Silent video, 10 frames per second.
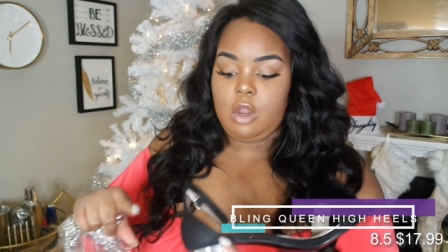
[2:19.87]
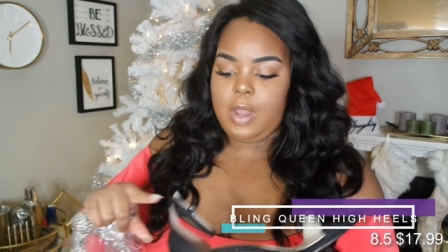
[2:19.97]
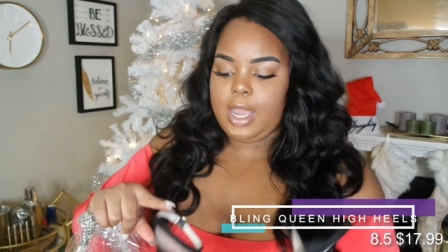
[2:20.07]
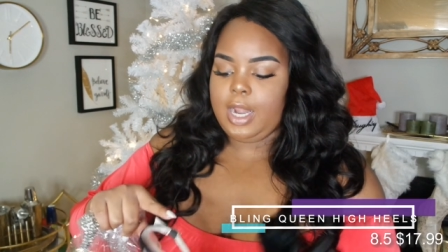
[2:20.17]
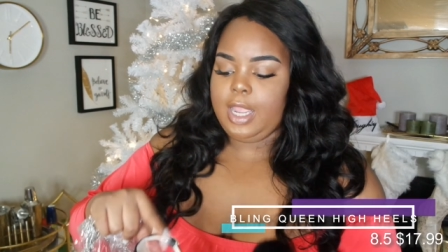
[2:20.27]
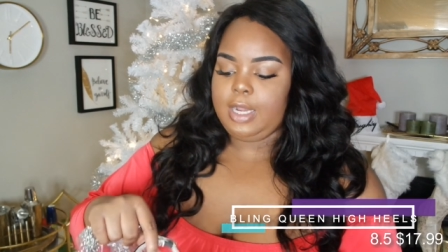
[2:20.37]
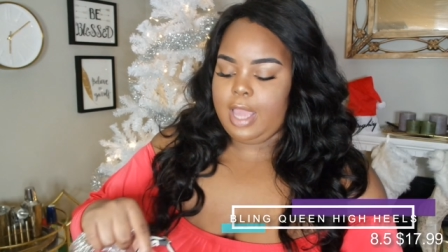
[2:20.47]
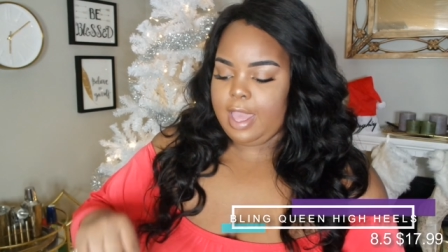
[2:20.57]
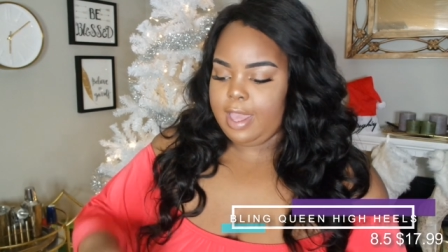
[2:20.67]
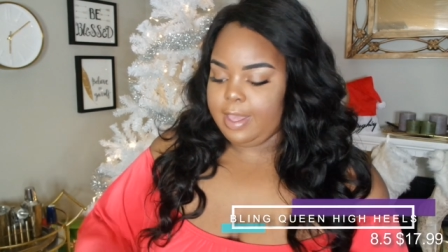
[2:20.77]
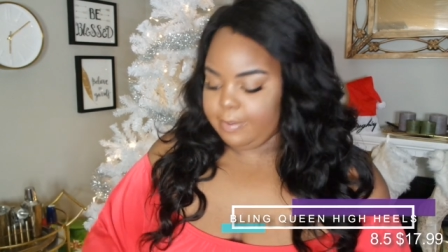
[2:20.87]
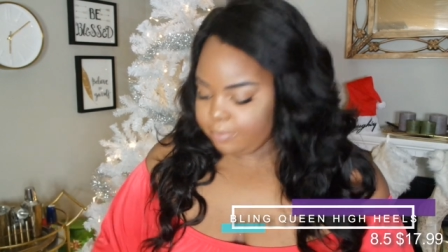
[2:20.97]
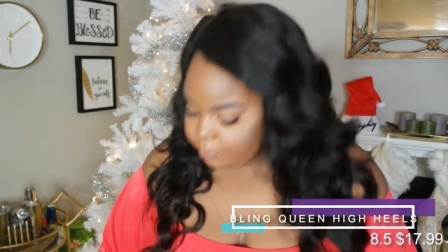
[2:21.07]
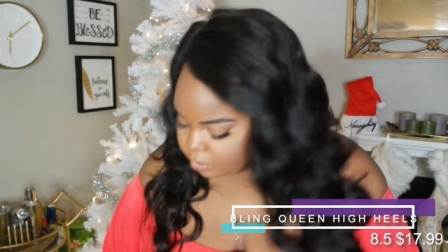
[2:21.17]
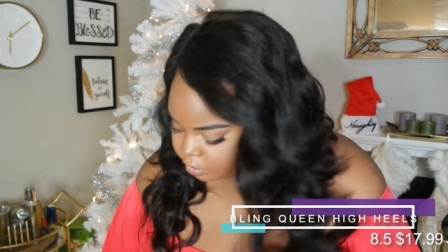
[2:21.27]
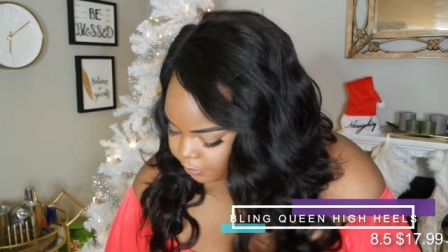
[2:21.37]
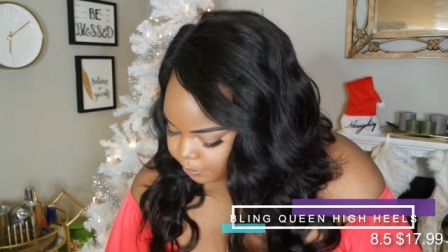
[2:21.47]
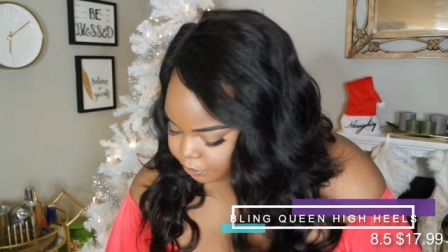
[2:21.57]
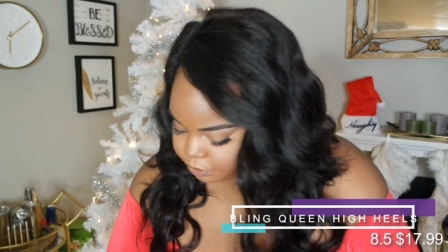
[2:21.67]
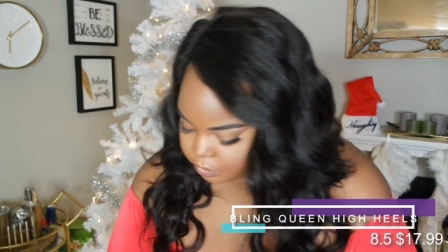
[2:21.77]
No, I got an
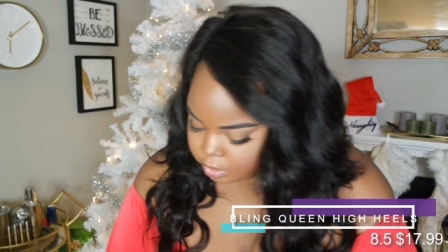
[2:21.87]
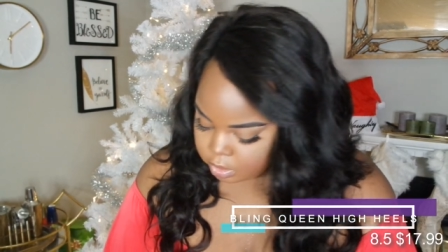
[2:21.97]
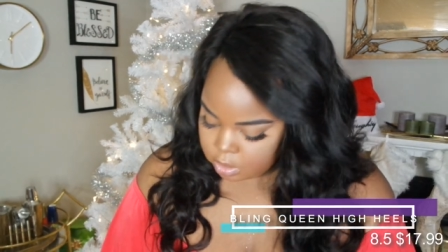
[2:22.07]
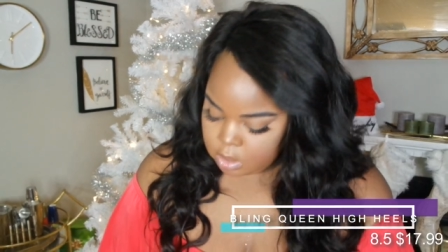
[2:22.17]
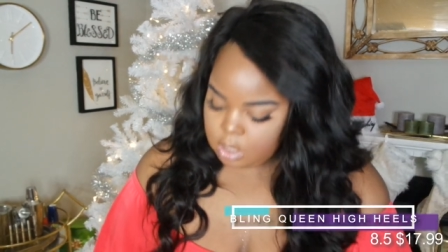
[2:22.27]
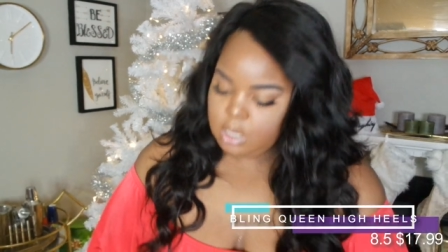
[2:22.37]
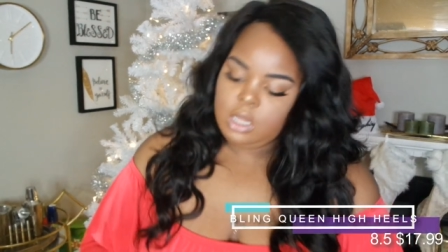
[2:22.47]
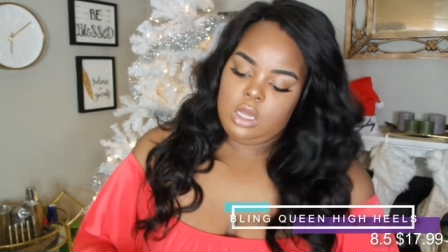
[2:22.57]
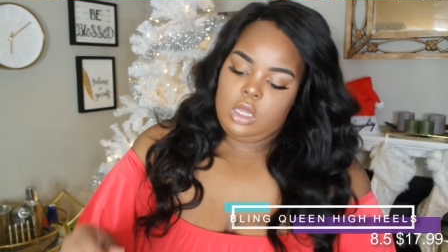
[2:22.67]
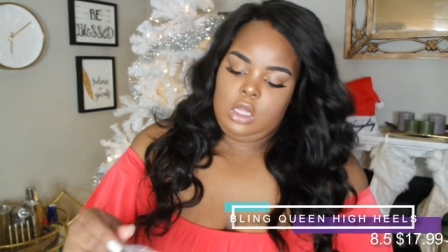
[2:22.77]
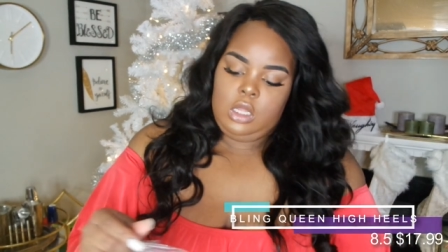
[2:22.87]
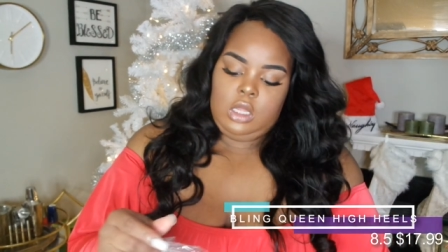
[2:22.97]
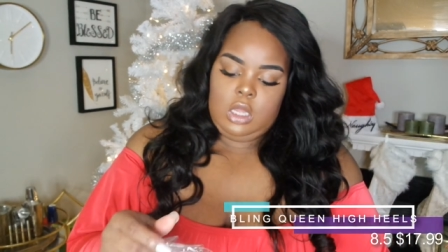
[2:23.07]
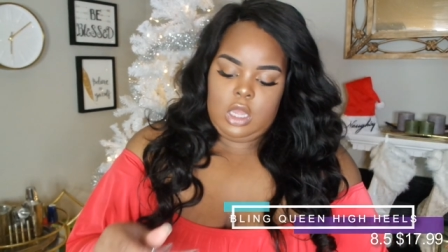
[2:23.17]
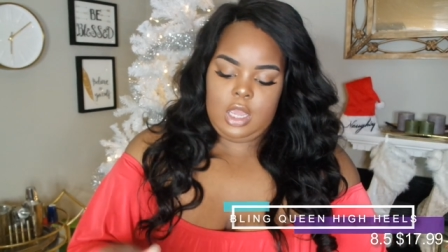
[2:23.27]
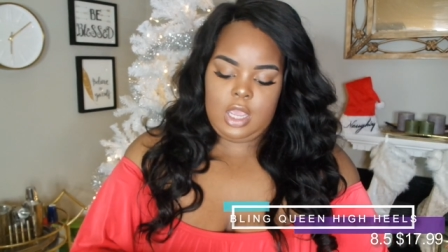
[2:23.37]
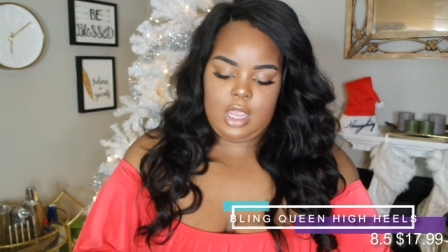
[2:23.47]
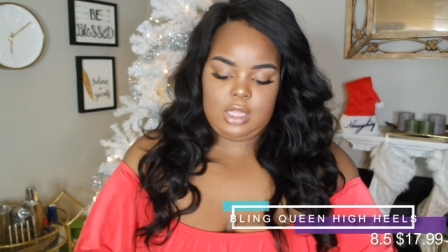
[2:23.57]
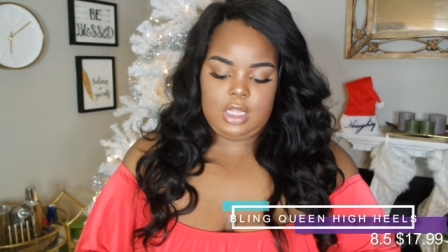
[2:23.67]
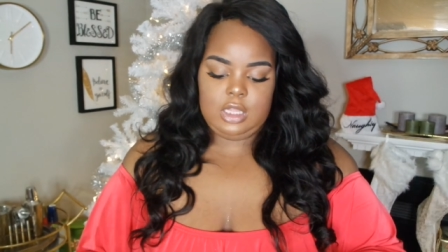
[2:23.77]
8.5.